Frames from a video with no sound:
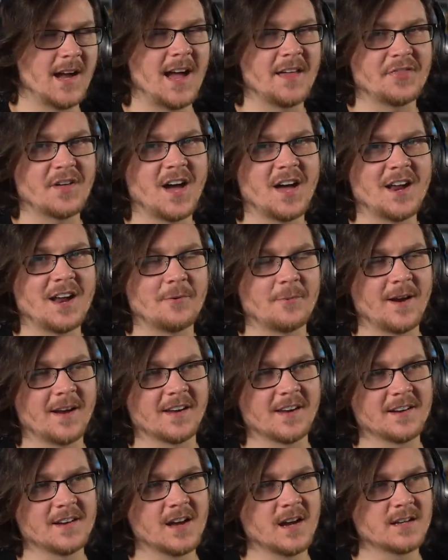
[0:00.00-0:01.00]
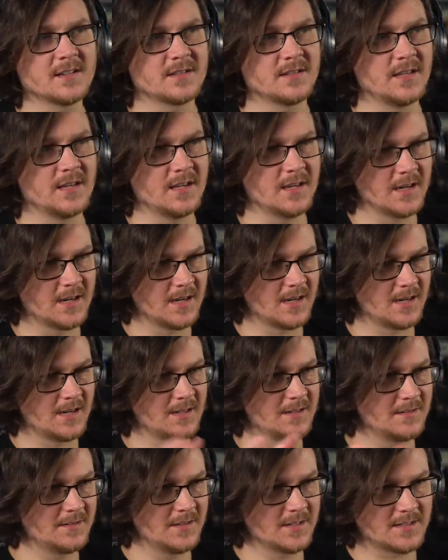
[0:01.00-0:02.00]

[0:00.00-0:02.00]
I thought I recognized the